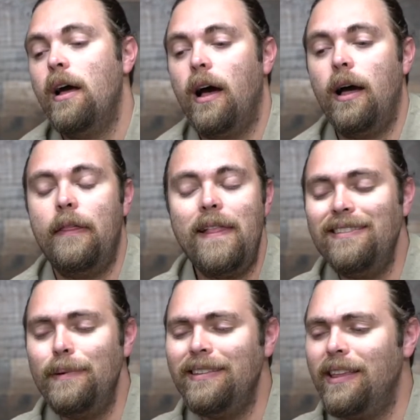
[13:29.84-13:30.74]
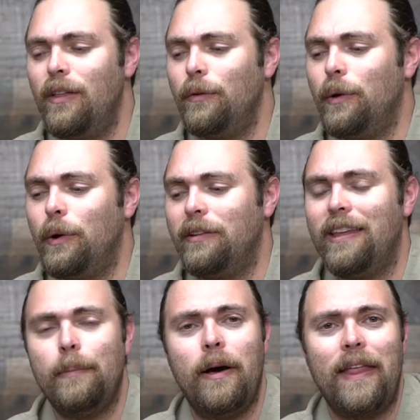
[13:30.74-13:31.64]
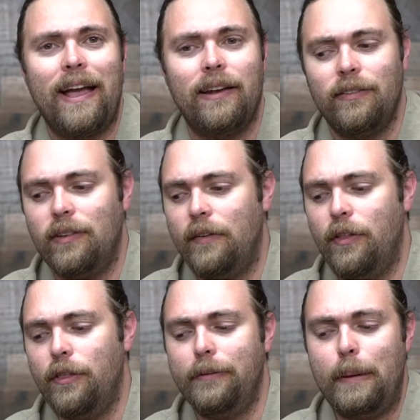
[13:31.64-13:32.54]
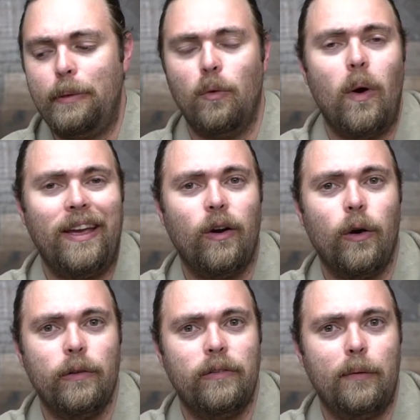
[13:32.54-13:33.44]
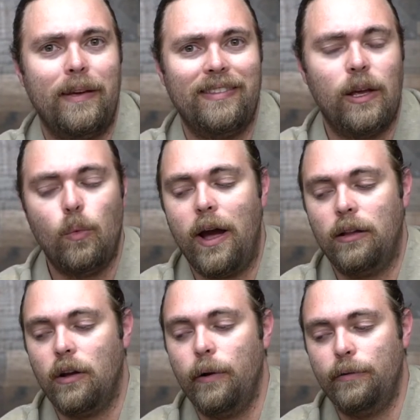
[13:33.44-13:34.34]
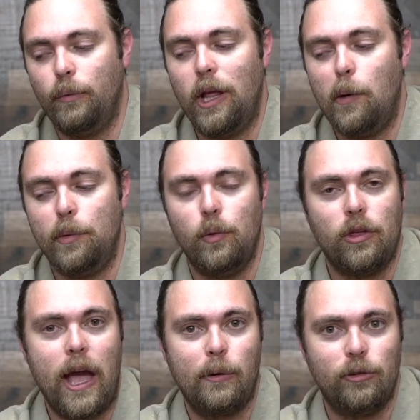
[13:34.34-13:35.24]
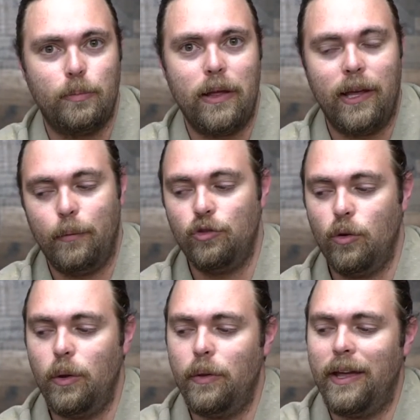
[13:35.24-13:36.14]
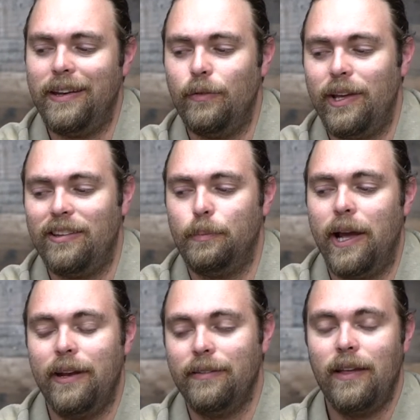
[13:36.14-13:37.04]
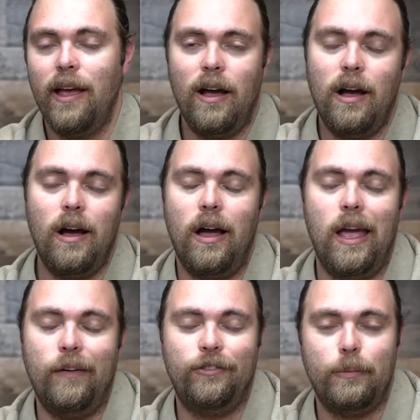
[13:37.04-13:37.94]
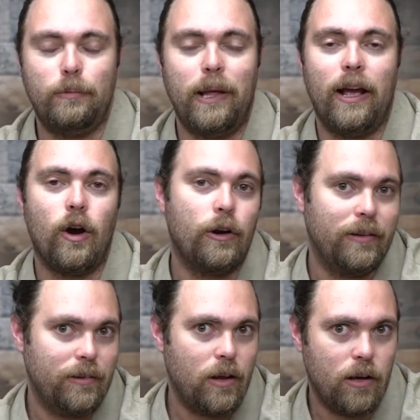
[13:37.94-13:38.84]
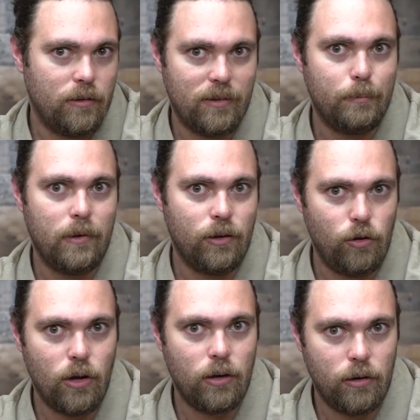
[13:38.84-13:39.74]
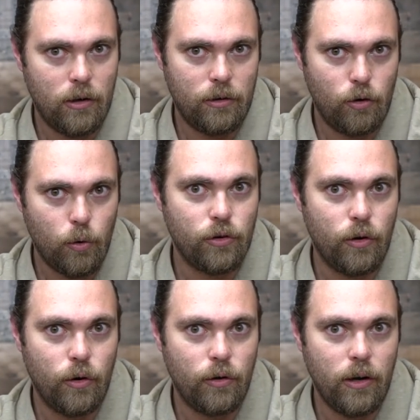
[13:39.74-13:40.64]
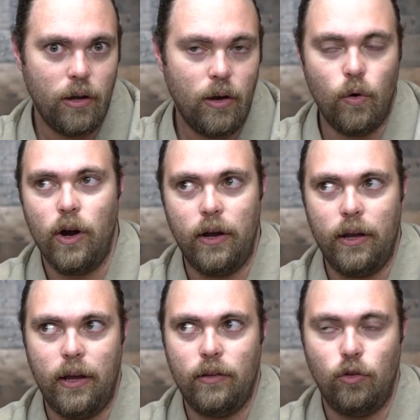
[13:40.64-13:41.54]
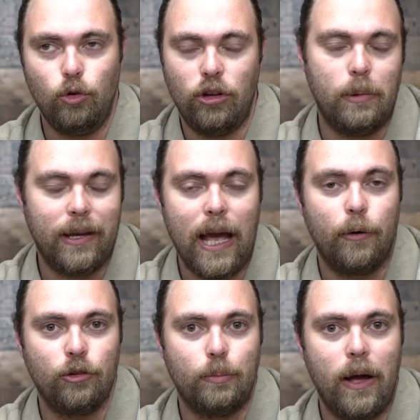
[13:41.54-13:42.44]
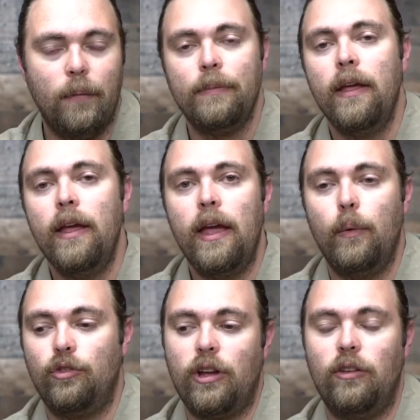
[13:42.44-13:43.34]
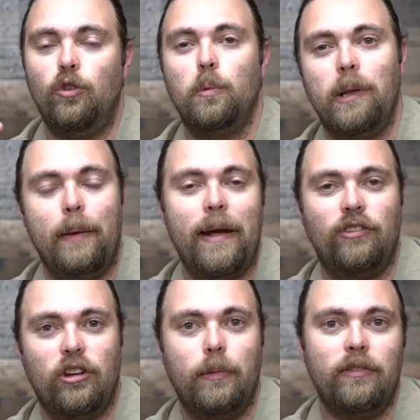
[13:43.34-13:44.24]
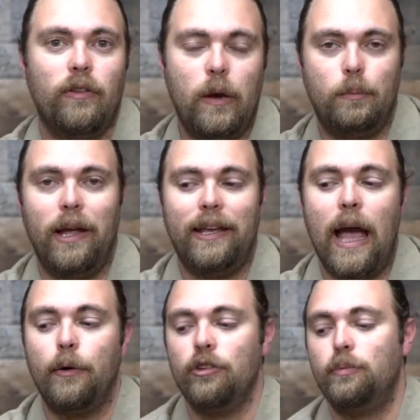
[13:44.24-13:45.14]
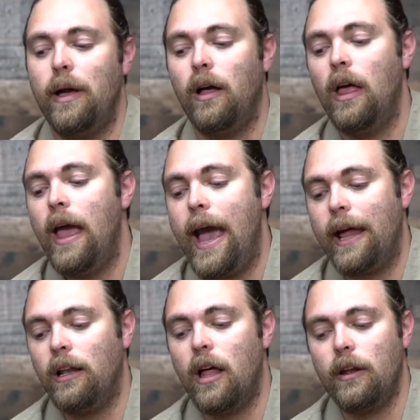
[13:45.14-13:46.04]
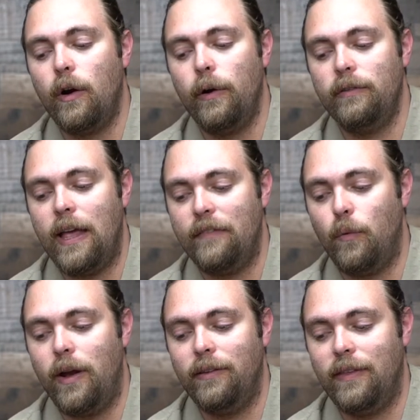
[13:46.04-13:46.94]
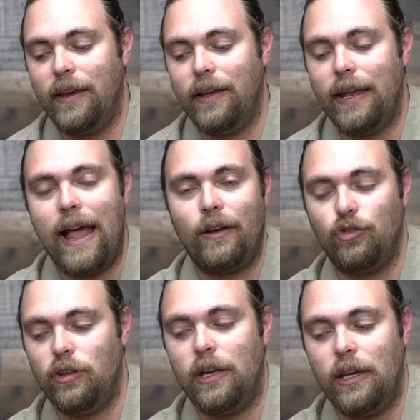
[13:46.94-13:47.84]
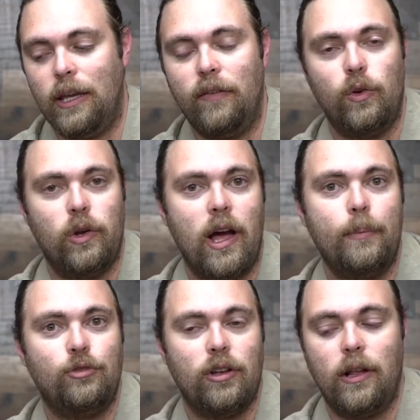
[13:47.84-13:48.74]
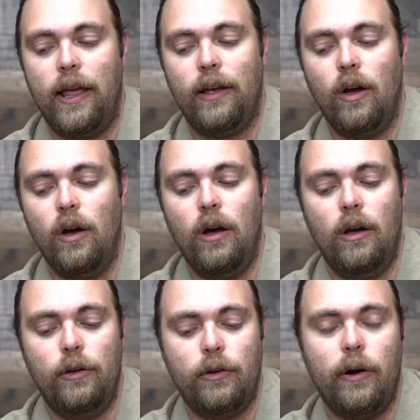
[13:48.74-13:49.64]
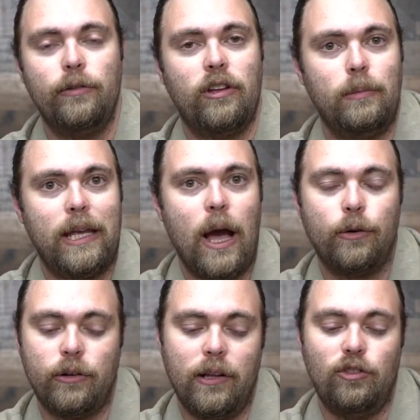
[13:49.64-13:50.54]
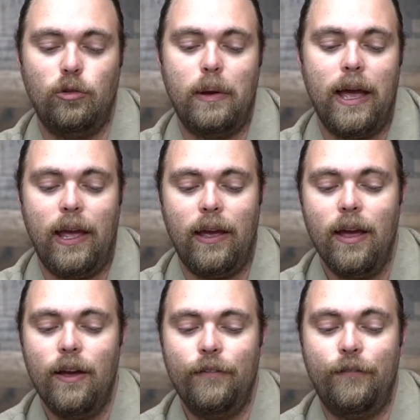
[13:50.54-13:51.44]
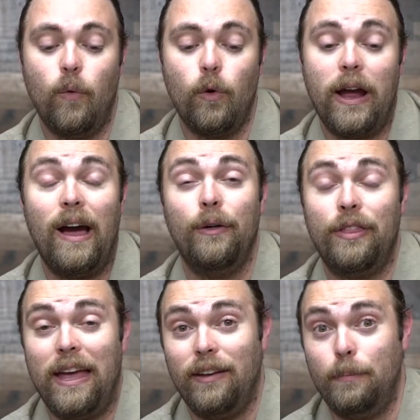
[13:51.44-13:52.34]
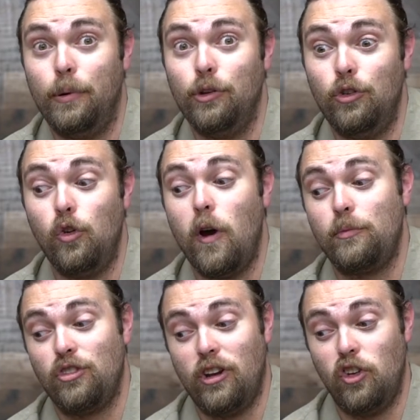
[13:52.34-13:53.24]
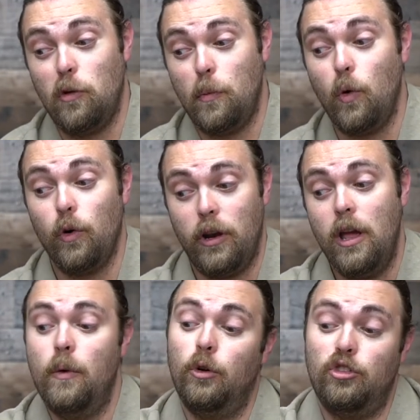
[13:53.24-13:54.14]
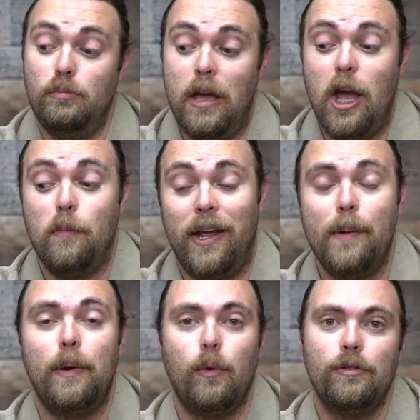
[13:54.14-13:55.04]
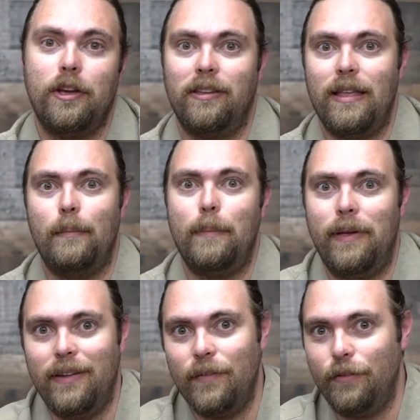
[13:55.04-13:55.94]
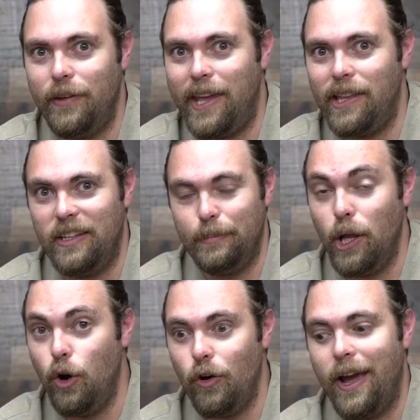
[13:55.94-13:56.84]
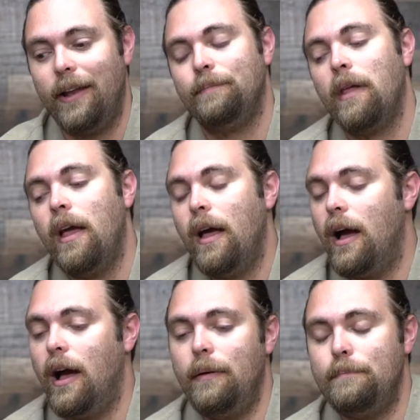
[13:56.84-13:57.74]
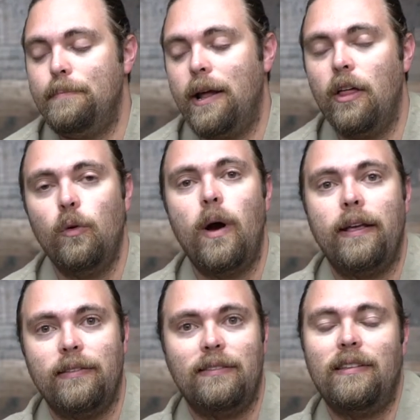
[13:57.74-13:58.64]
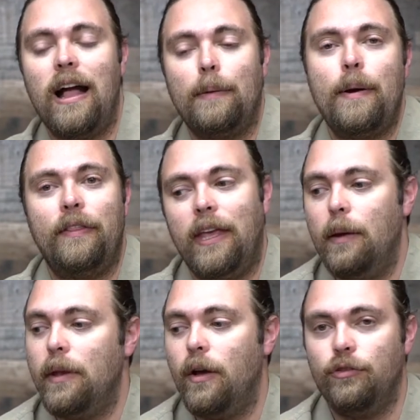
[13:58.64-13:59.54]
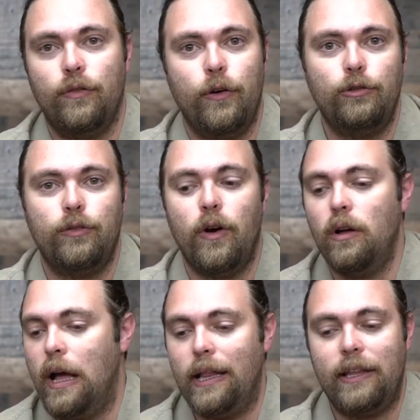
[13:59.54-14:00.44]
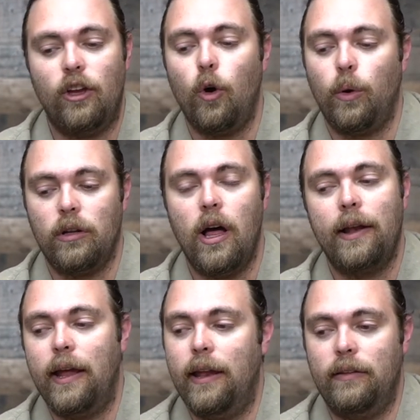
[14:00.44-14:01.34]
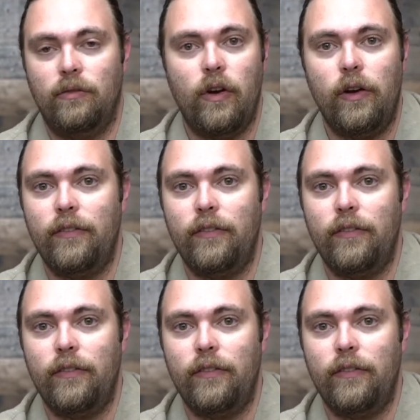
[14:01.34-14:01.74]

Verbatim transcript: Uh, and that's basically all I want to say about that kind of stuff, other than maybe the white cards. They're basically wild cards that will help you with counterspelling, which the only one I didn't really explain is uh, if somebody's playing a card on on some on on, on your turn, or uh, it's usually gonna be a counterspell. In which case, you would play a magic missile, they would play a counterspell, and a lot of cards have ways that can actually give you an option, like oh, your card's gonna be countered unless you pay four health and put two corruption on your board, which may or may not be worth it because that might be enough for the killing blow, right? Uh, but otherwise, let's talk about the game now. So first First of all, I like the artwork a lot. It's very,